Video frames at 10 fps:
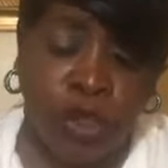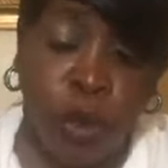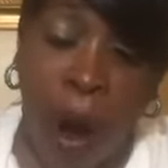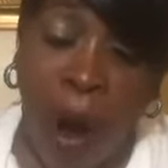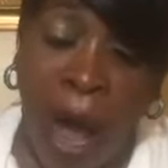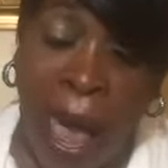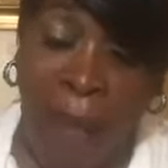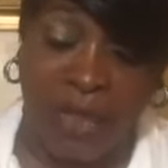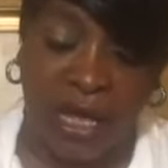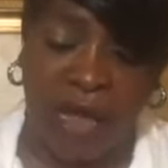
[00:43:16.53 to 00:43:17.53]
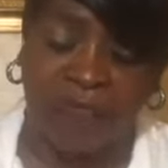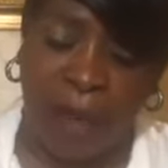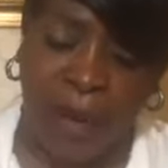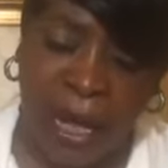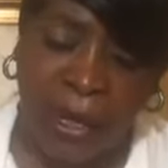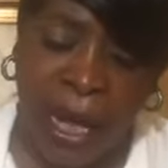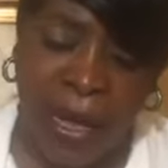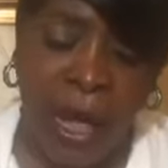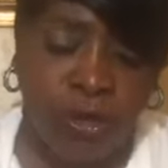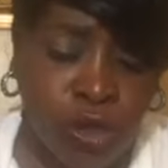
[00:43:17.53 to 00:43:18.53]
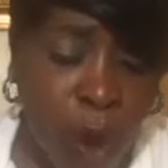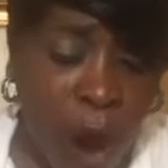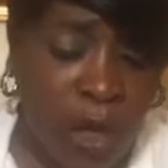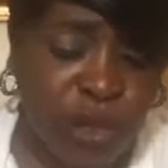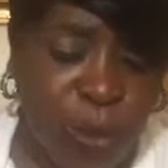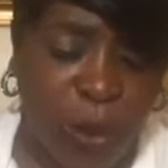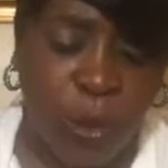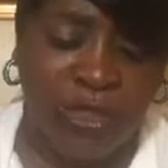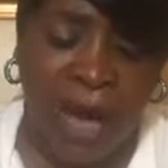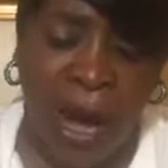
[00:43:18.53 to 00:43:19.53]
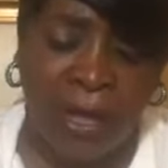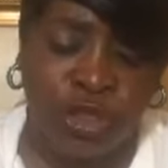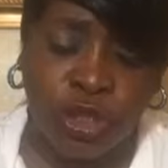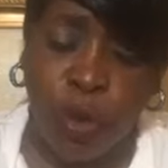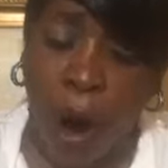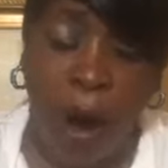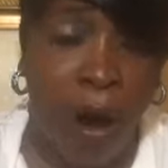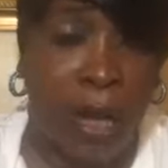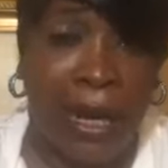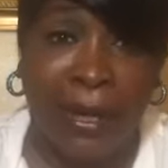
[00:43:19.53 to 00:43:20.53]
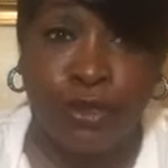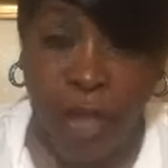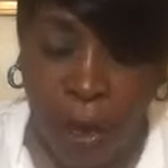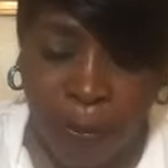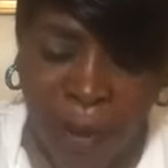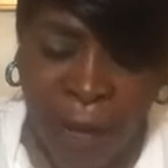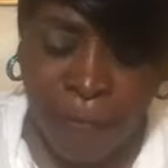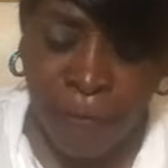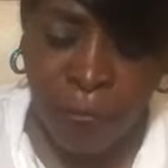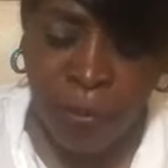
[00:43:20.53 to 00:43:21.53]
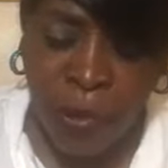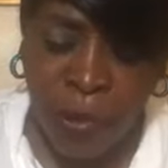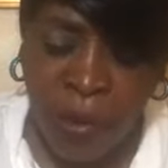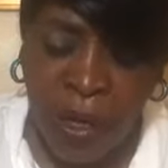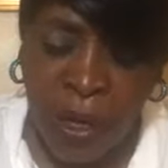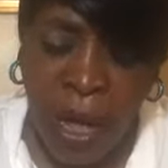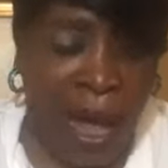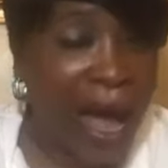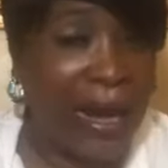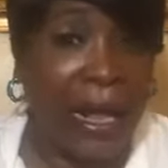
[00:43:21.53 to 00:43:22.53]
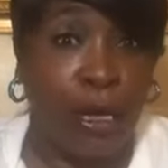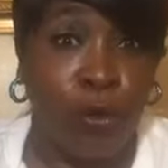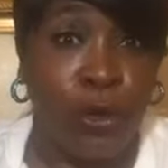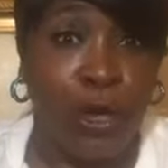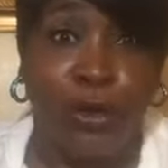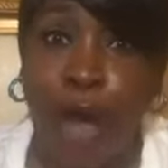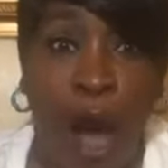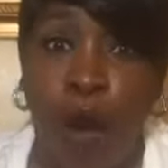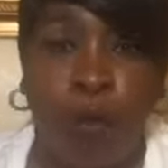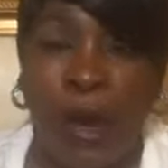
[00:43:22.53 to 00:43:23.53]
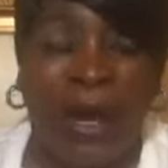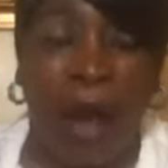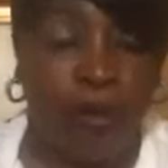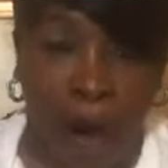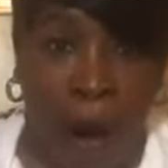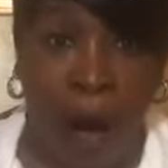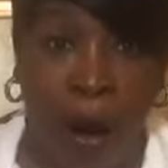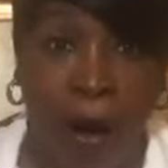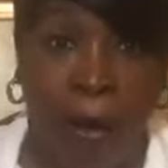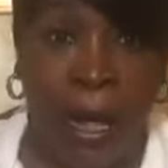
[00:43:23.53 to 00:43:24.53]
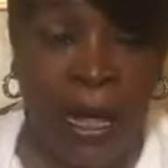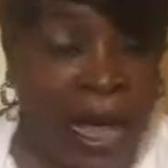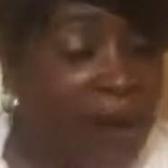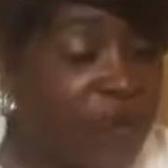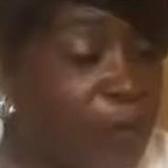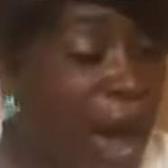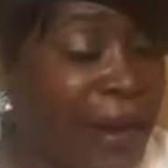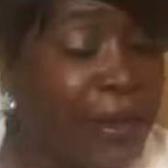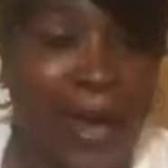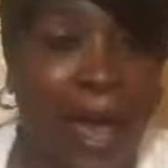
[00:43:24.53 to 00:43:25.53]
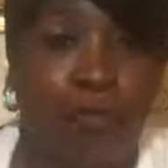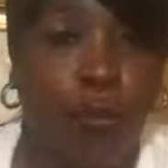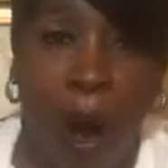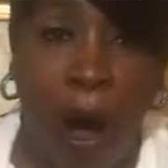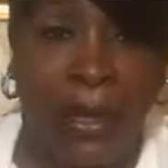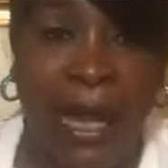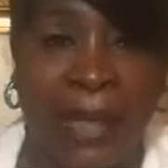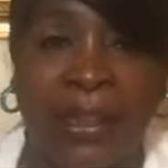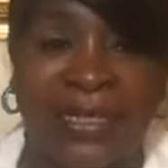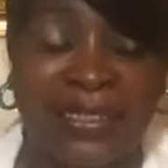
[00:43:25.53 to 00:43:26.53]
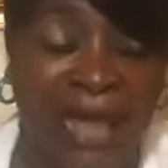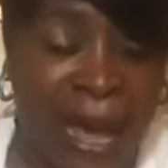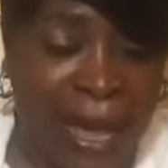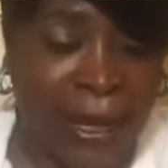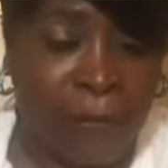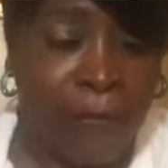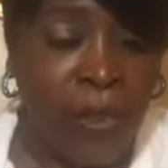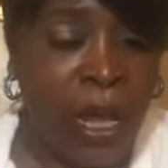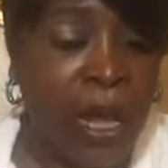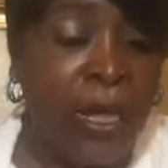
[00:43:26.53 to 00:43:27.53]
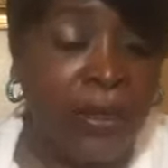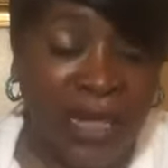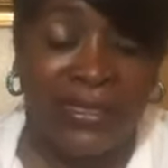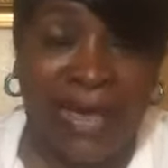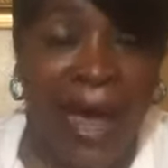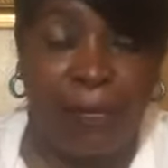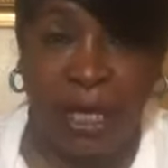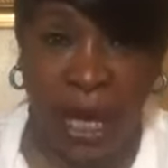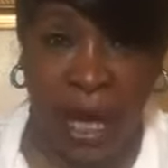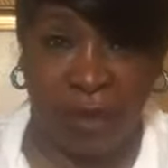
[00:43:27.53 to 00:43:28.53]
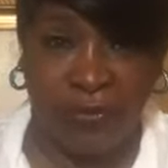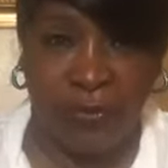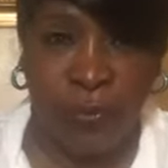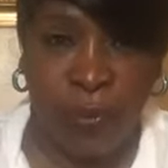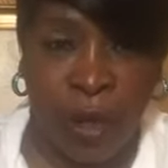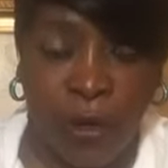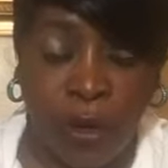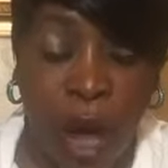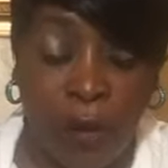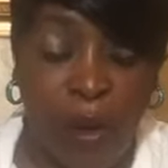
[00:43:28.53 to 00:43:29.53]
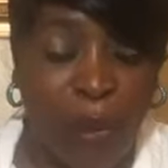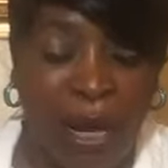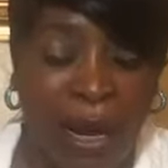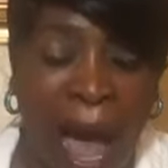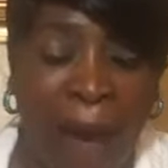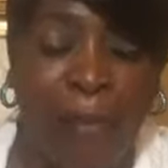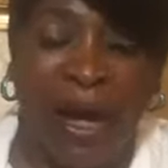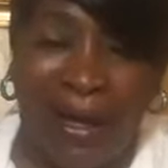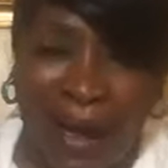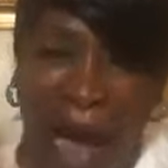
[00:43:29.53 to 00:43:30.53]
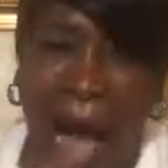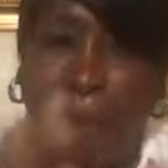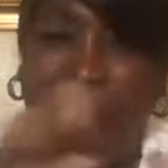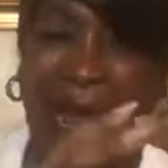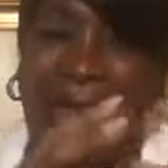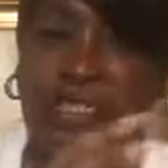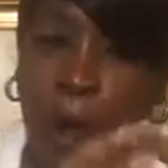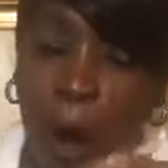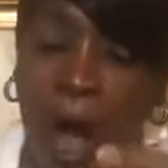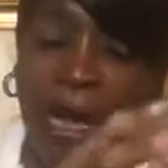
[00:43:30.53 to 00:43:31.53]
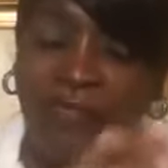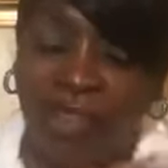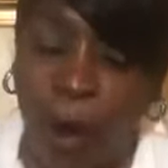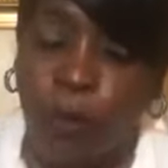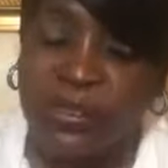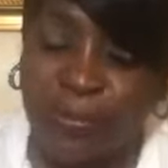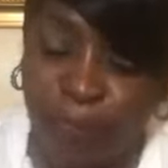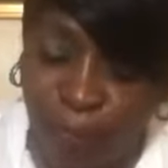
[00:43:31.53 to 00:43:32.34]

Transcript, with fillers: Do all have the gift of healing? Do all speak with tongues? Do all interpret? Hallelujah. No, we don't all. Everybody can't walk in the same, the same gift. Glory be to God. But God placed all of those,